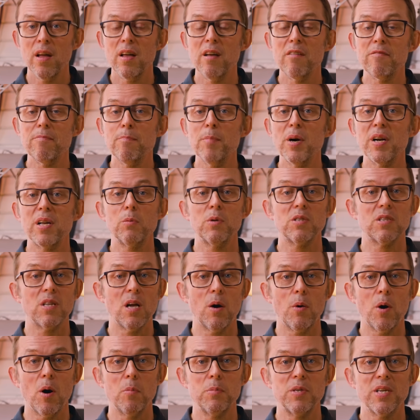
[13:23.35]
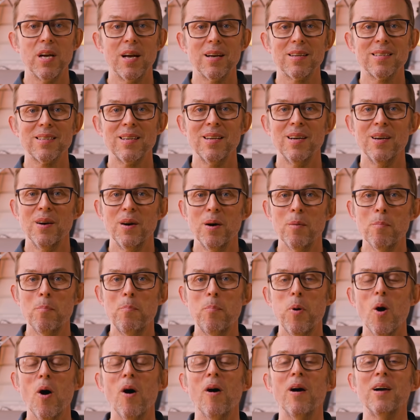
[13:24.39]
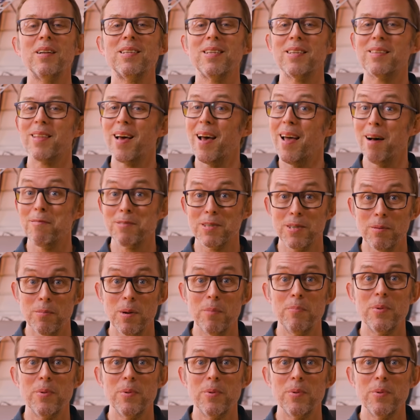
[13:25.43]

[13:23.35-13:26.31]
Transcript: if money was no object. And boy, did they have some